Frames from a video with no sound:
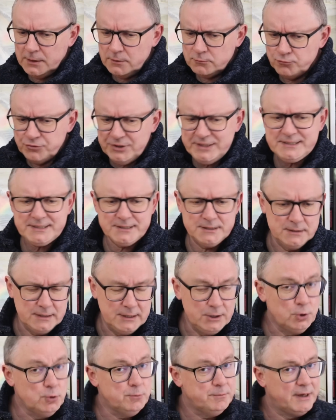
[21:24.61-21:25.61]
Recently,
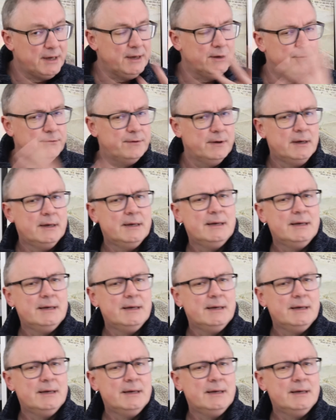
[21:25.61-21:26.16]
you may have